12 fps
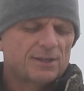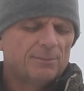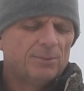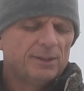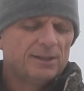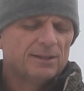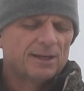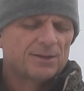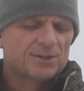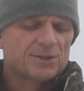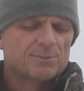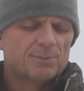in complete and
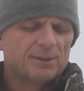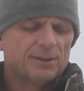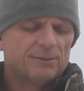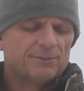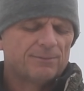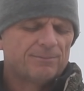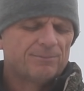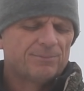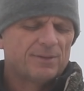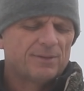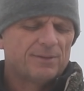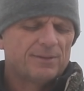utter disbelief
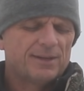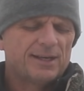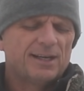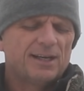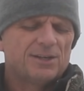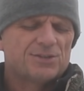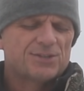that a